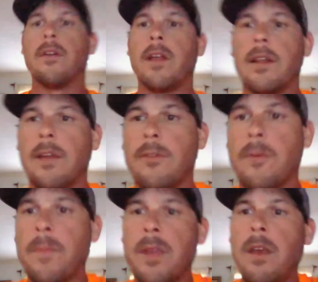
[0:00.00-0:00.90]
that level.
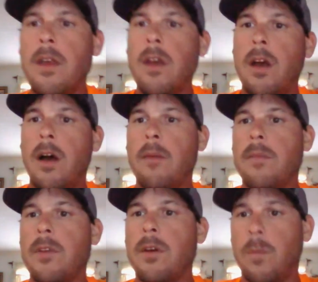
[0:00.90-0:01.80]

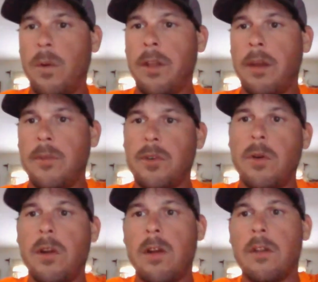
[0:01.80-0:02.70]
The one that I'm showing
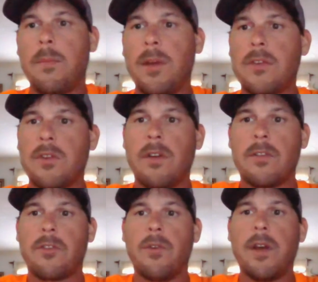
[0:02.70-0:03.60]
here in the picture is a
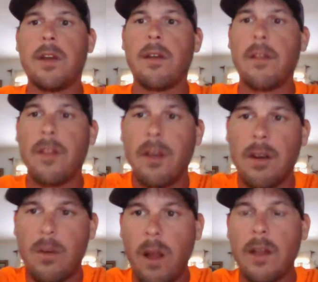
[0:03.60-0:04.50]
crick. The
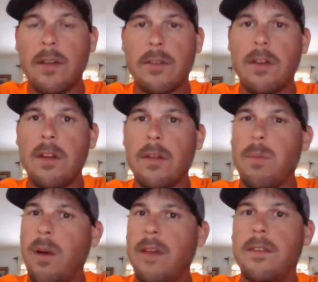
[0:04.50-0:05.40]
quality's good. The
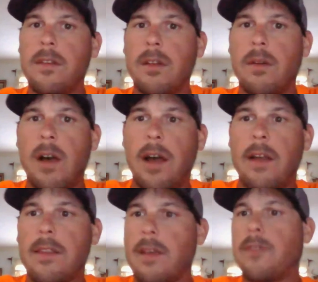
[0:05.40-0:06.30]
price is a little high, I
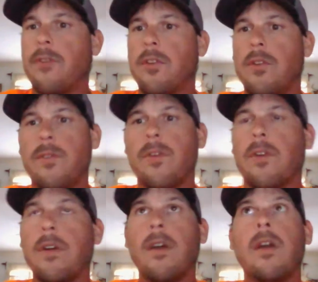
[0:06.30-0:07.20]
think, for a
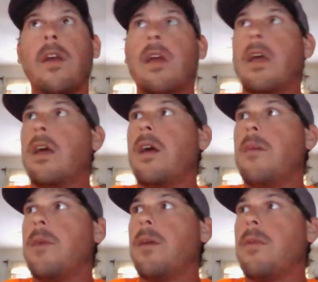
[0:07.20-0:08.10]
2-footer.
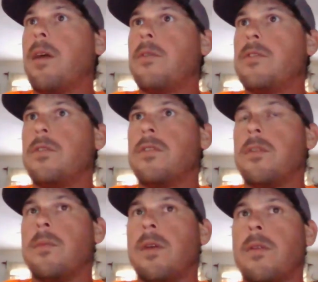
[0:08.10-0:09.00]
Back when I was using
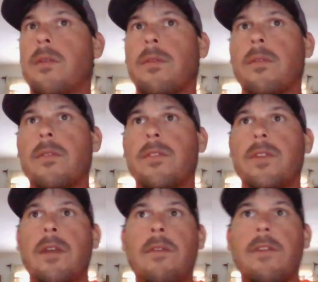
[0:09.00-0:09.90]
them, they were
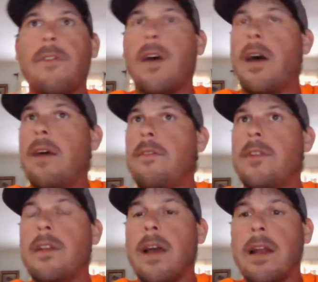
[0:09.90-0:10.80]
$75 to
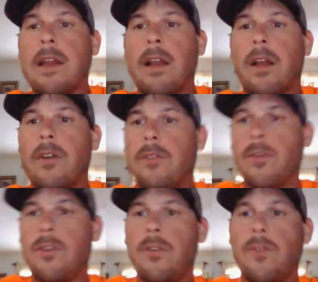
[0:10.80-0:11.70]
$90 for
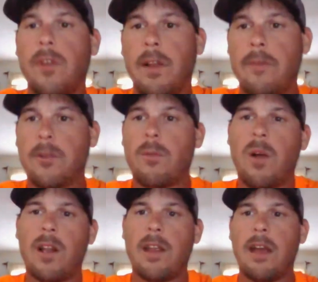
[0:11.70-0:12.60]
a 2-foot level. The
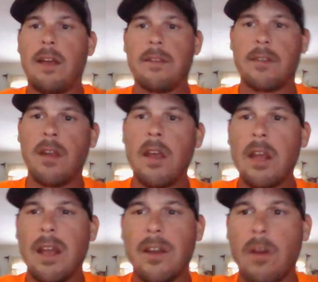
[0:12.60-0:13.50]
quality has
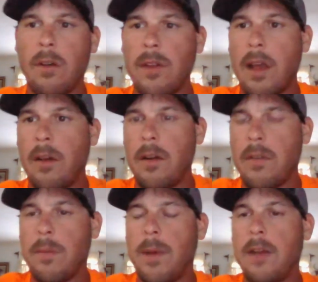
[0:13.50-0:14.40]
kind of gone down over the
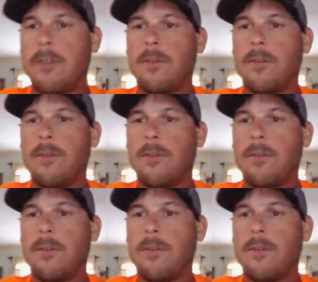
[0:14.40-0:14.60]
past